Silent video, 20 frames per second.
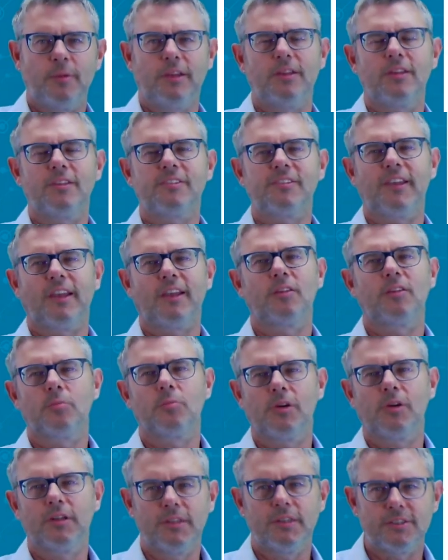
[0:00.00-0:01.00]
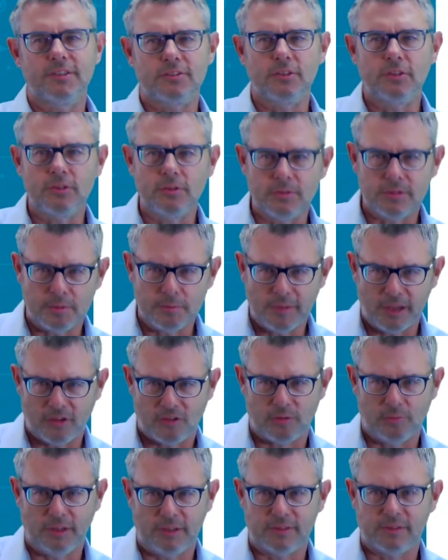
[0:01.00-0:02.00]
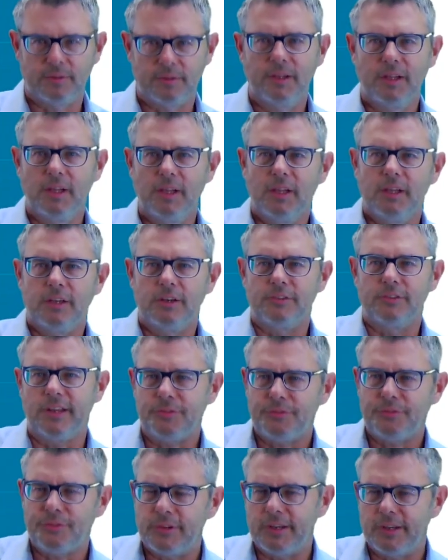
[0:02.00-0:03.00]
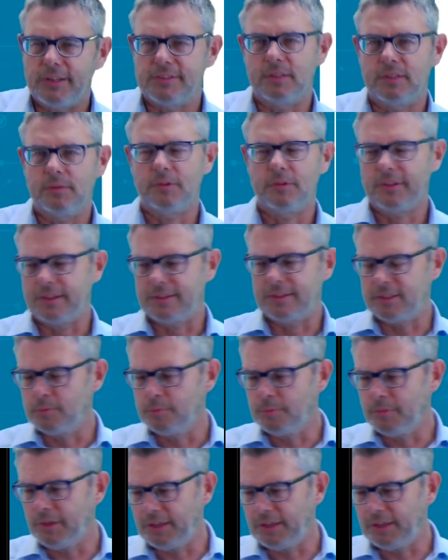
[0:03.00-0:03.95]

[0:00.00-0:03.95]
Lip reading: and the second one is to do the measurement. Referencing, what does it mean?